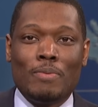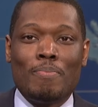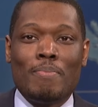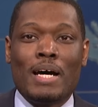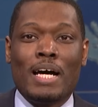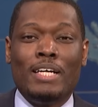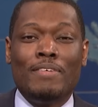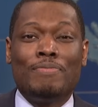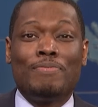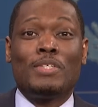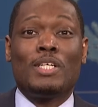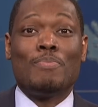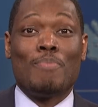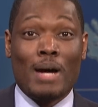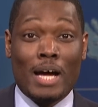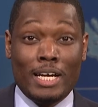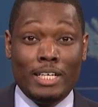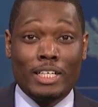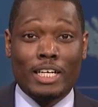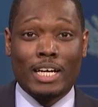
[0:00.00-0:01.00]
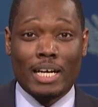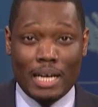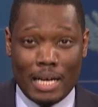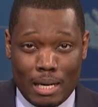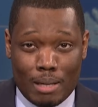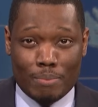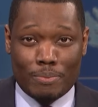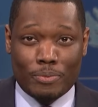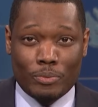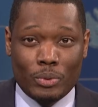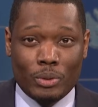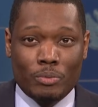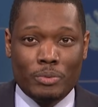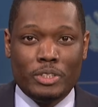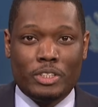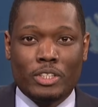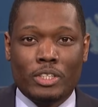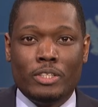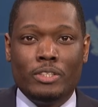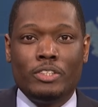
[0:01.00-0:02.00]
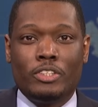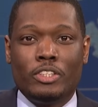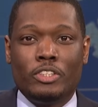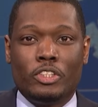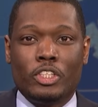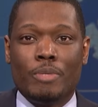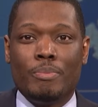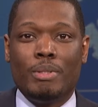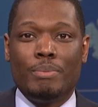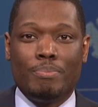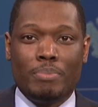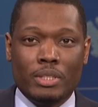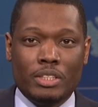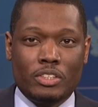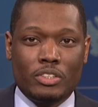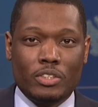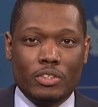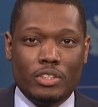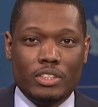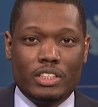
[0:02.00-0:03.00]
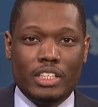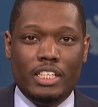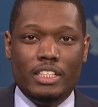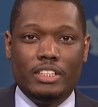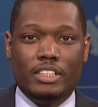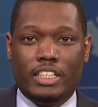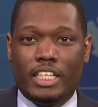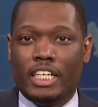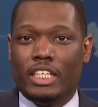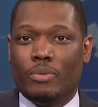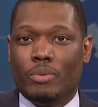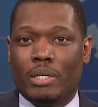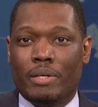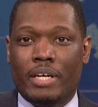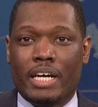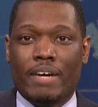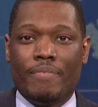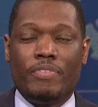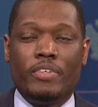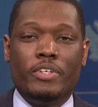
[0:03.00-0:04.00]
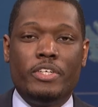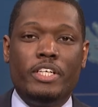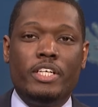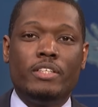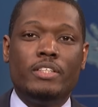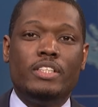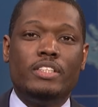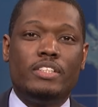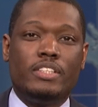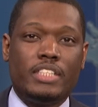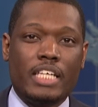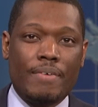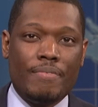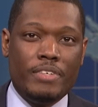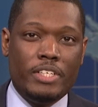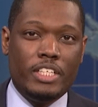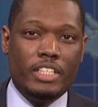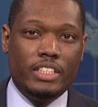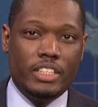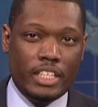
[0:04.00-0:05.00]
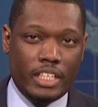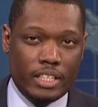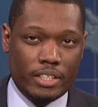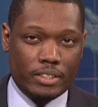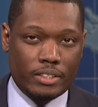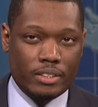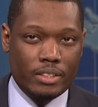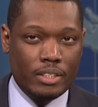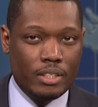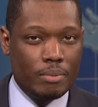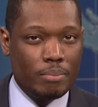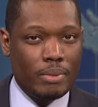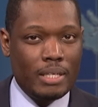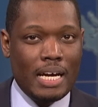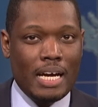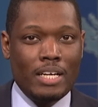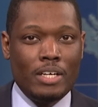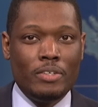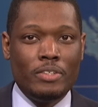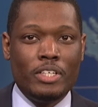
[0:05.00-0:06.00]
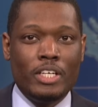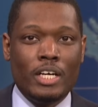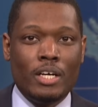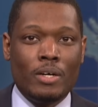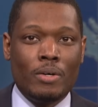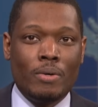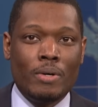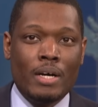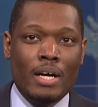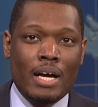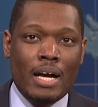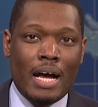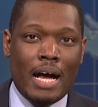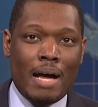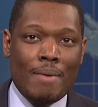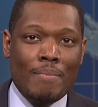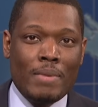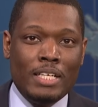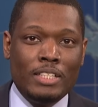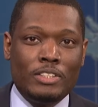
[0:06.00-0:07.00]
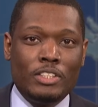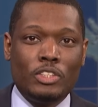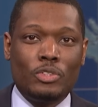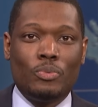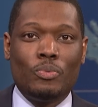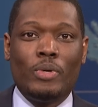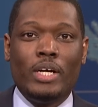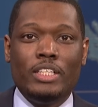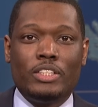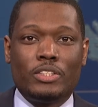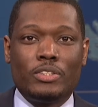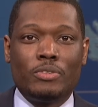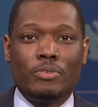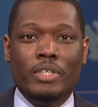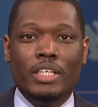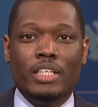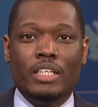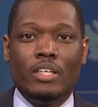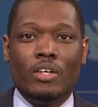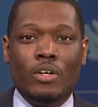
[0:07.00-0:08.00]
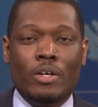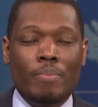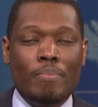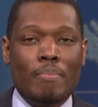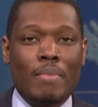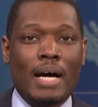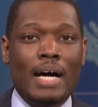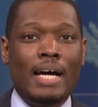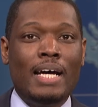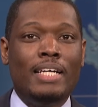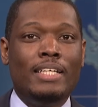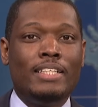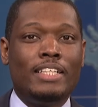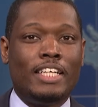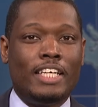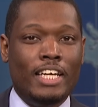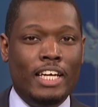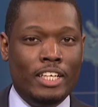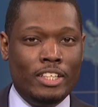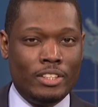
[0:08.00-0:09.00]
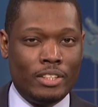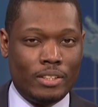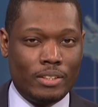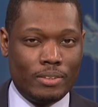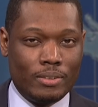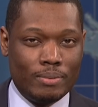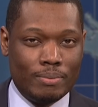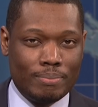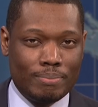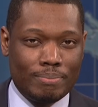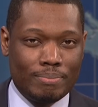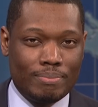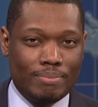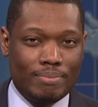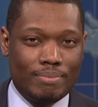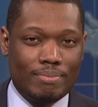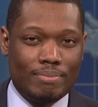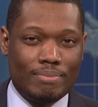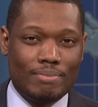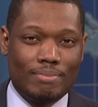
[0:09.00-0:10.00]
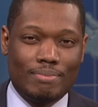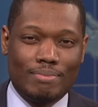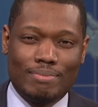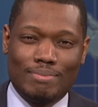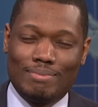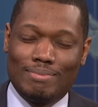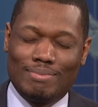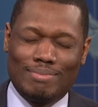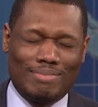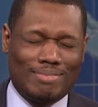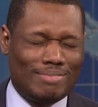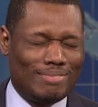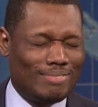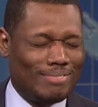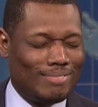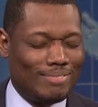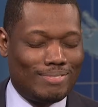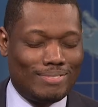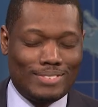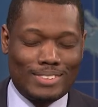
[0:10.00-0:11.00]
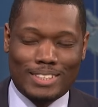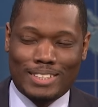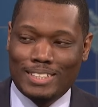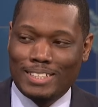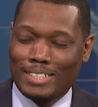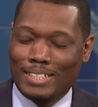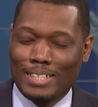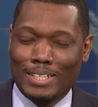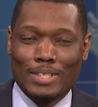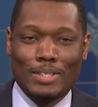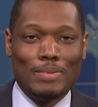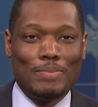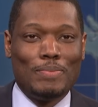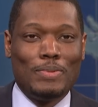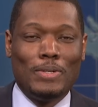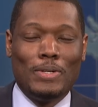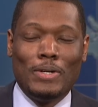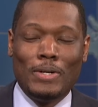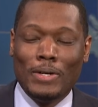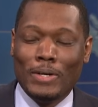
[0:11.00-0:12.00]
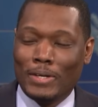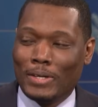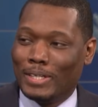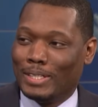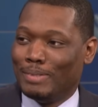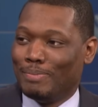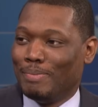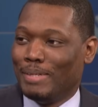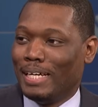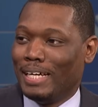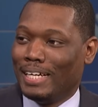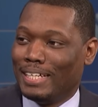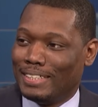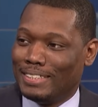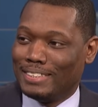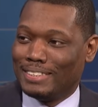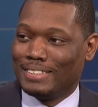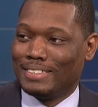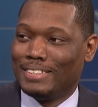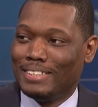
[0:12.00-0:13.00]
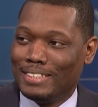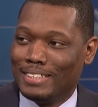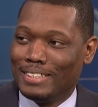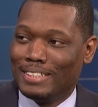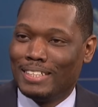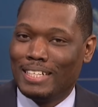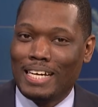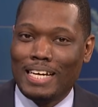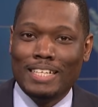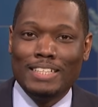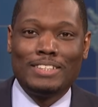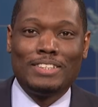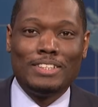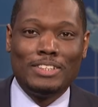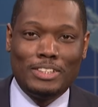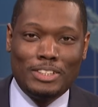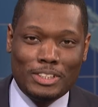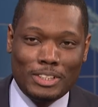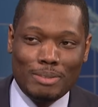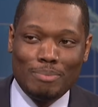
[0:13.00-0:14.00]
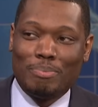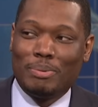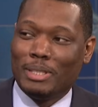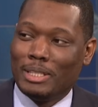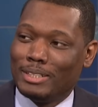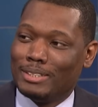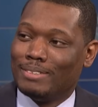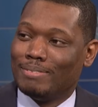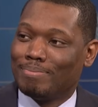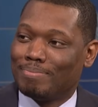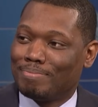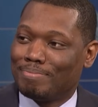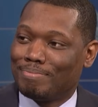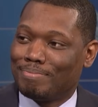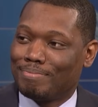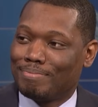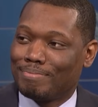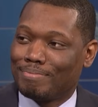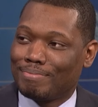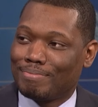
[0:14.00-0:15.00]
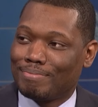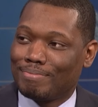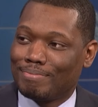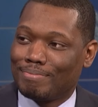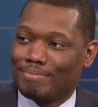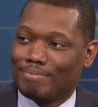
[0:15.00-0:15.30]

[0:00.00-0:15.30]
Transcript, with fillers: mein, mein Kampf, will return to German bookstores in January after nearly 70 years but I don't know. I might just wait to read it on mine Kindle. Come on, man. That is a cheap pun. I know, that's